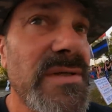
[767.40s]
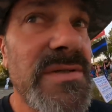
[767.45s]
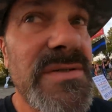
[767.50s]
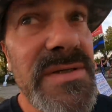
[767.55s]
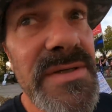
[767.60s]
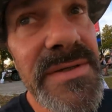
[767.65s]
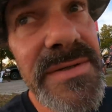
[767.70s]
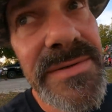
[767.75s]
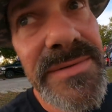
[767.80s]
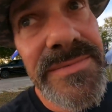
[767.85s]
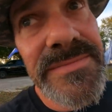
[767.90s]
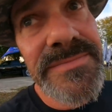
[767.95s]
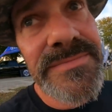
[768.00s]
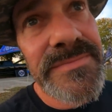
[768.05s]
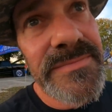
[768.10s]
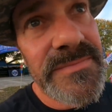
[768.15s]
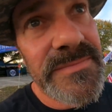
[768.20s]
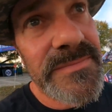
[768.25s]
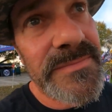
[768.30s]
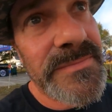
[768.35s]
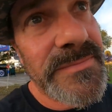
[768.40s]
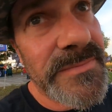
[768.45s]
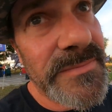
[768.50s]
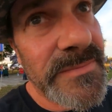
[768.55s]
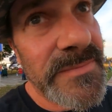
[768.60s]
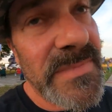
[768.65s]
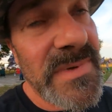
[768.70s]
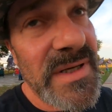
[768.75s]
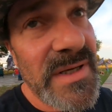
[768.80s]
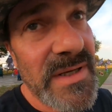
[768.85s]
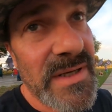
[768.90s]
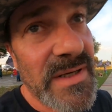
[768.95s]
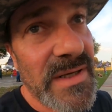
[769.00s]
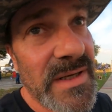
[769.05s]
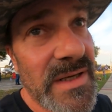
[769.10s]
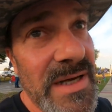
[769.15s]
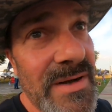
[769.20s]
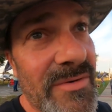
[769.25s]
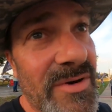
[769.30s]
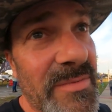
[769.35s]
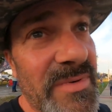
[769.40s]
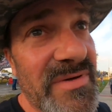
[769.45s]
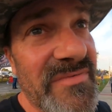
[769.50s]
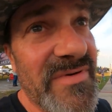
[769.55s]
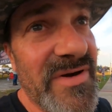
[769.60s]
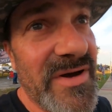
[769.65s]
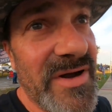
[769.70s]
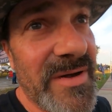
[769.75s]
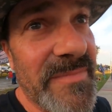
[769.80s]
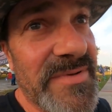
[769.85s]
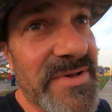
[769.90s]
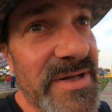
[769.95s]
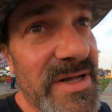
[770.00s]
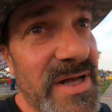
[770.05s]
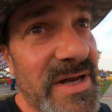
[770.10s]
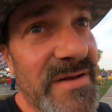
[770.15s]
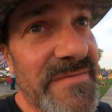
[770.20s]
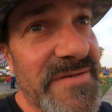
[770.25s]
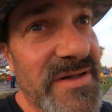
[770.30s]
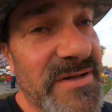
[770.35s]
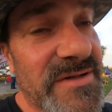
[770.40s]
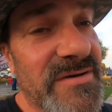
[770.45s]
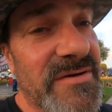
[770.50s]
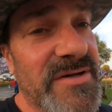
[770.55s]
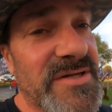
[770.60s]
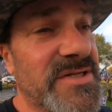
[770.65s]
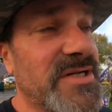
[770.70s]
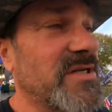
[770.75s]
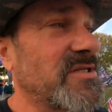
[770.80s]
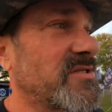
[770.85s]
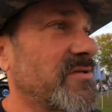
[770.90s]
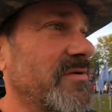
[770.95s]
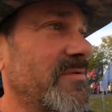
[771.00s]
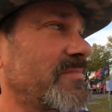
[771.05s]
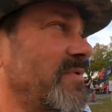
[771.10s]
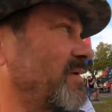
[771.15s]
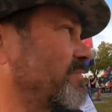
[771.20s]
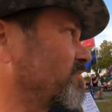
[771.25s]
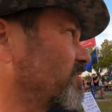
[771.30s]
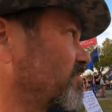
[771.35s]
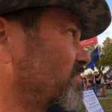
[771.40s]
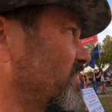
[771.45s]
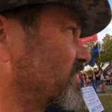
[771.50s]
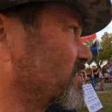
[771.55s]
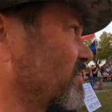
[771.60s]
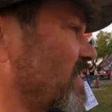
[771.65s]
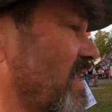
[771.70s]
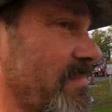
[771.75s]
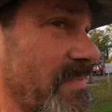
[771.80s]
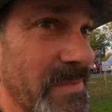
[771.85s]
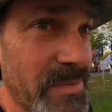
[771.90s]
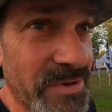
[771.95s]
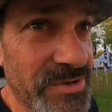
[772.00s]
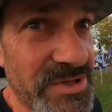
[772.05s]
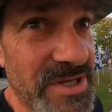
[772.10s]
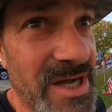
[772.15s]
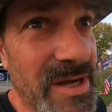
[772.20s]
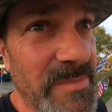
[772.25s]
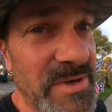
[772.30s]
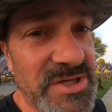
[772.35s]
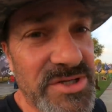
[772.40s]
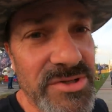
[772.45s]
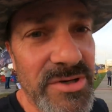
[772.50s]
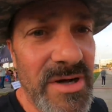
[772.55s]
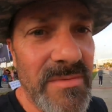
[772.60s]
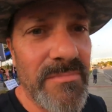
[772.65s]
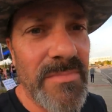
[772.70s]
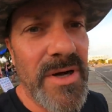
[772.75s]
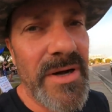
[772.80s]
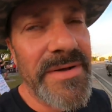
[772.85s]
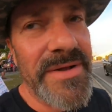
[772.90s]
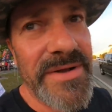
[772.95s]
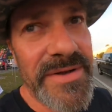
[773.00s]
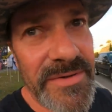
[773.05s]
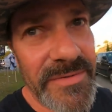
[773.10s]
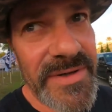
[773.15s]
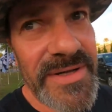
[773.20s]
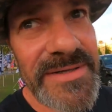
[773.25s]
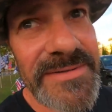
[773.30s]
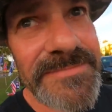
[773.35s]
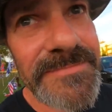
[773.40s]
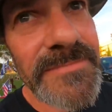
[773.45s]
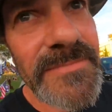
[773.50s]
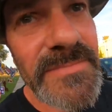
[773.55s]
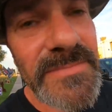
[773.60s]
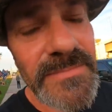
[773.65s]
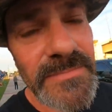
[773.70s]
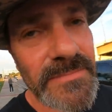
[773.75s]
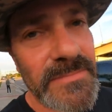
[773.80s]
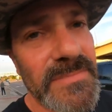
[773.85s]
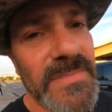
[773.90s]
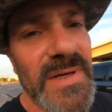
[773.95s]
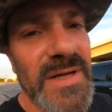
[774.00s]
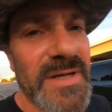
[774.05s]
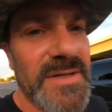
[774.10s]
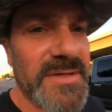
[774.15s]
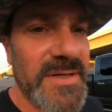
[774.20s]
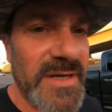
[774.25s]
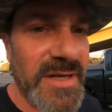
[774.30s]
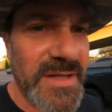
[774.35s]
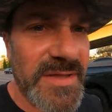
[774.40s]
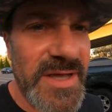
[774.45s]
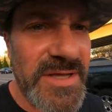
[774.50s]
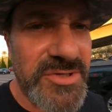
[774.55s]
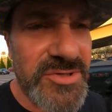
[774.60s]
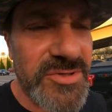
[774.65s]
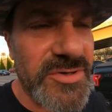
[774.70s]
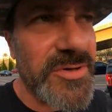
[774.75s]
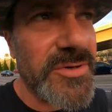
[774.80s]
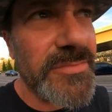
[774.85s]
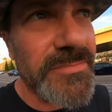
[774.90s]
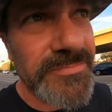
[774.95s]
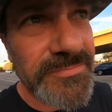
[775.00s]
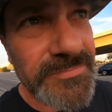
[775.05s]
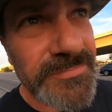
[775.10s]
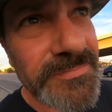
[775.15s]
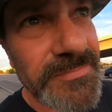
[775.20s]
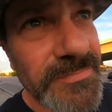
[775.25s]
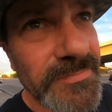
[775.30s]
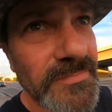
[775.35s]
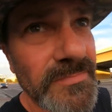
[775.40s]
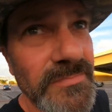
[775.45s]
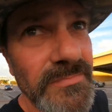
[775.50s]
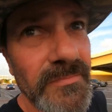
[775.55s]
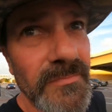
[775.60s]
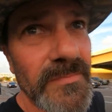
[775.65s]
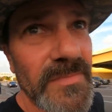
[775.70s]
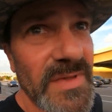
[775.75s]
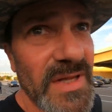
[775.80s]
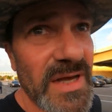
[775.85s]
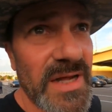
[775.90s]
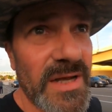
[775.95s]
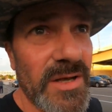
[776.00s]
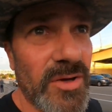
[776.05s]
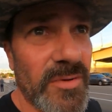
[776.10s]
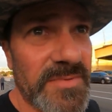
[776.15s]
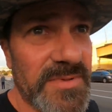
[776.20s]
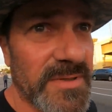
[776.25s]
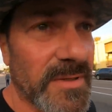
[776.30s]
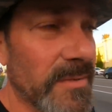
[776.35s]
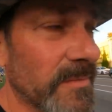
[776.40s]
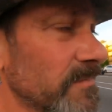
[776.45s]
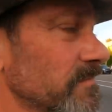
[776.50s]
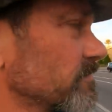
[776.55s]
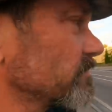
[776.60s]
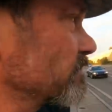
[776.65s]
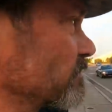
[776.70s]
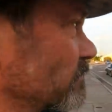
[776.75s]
So I would be very upset if they started censoring people. But a lot of people are telling me Trump bought into it. Is any of that true? Gotta hope so.